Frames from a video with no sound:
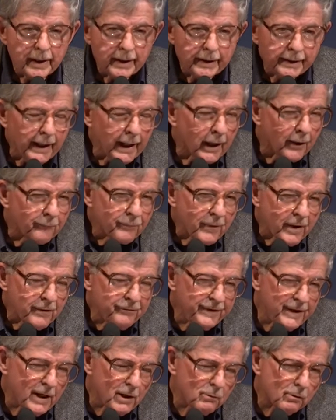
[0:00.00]
Now,
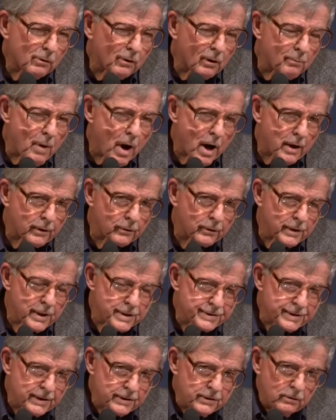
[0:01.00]
if you were a
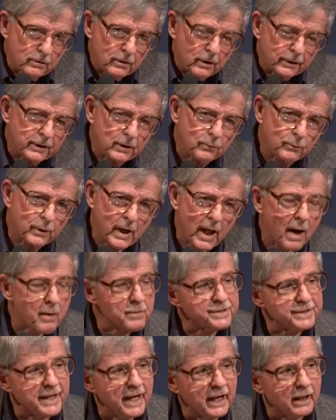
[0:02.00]
modernist and you looked at what I
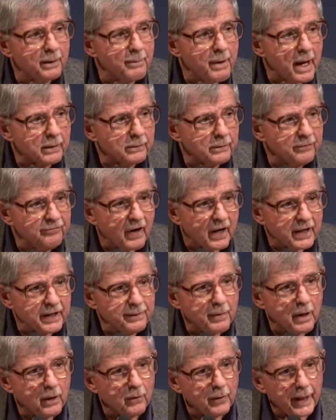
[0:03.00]
was saying about
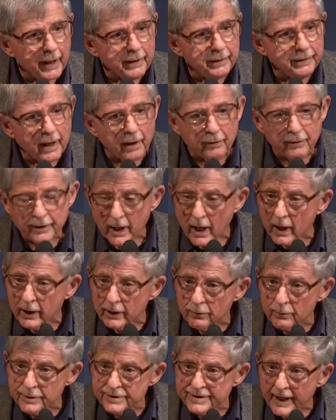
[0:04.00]
Bodimo and Derrida,
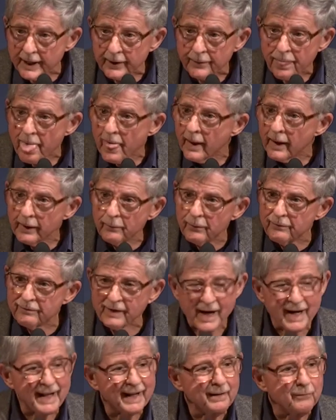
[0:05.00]
you would say, we've
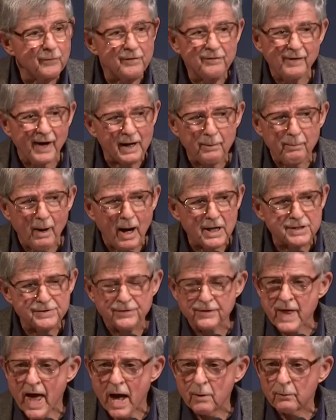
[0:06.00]
got a box
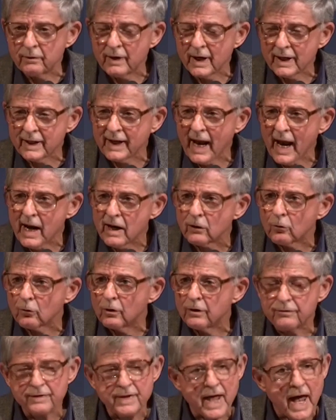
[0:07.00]
for that. We've got a category
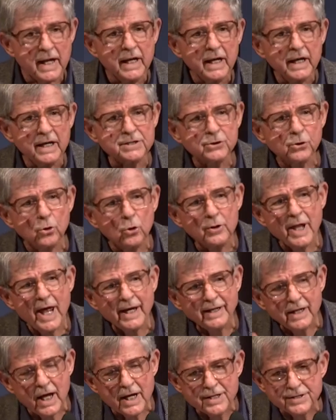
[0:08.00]
for that. It's called
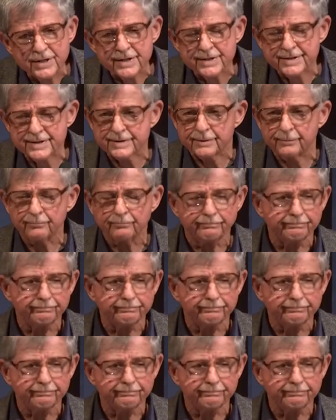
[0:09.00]
agnosticism.